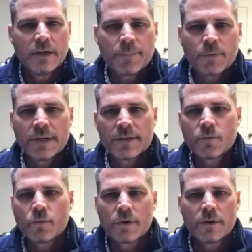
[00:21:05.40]
deeper
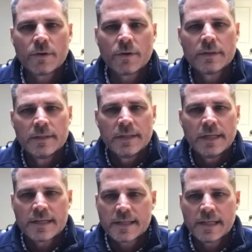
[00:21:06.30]
in the Word.
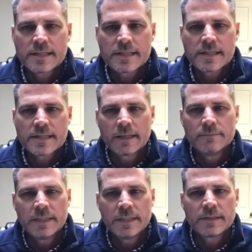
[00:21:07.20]
I see his daily
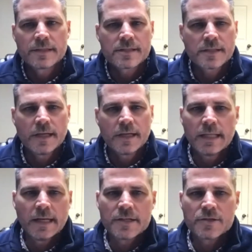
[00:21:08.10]
commitment to
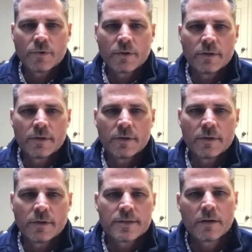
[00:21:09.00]
studying God's
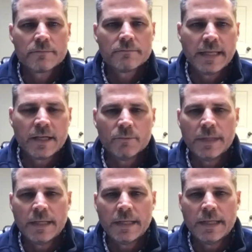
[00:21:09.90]
Word and his heart
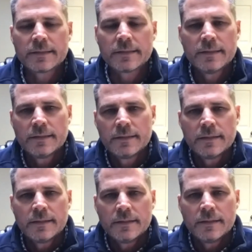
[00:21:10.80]
being obedient.
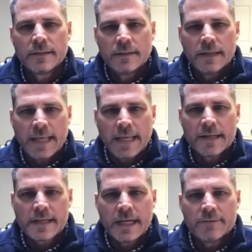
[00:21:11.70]

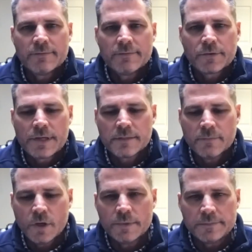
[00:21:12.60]
And as I have
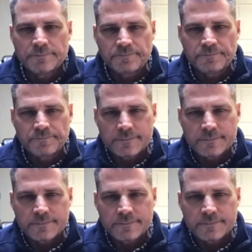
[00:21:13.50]
increased the moment,